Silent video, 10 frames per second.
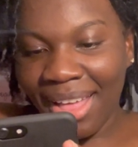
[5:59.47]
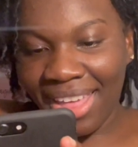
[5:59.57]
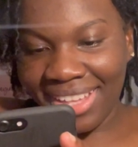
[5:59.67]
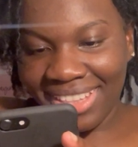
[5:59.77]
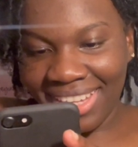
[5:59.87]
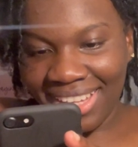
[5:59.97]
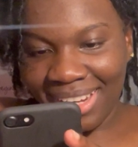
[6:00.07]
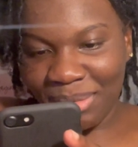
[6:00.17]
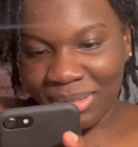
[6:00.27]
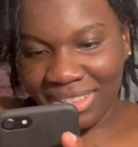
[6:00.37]
And then
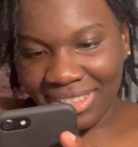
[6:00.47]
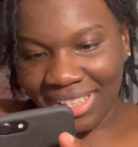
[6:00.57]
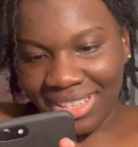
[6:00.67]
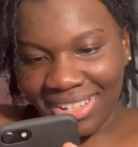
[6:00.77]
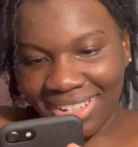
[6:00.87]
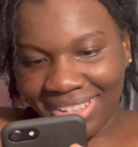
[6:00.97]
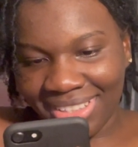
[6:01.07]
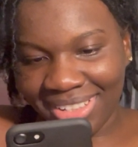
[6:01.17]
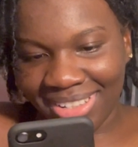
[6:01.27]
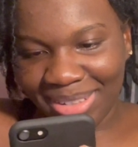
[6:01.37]
I was in
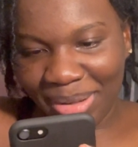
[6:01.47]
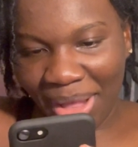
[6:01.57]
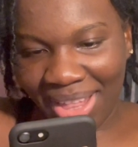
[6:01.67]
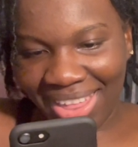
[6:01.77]
the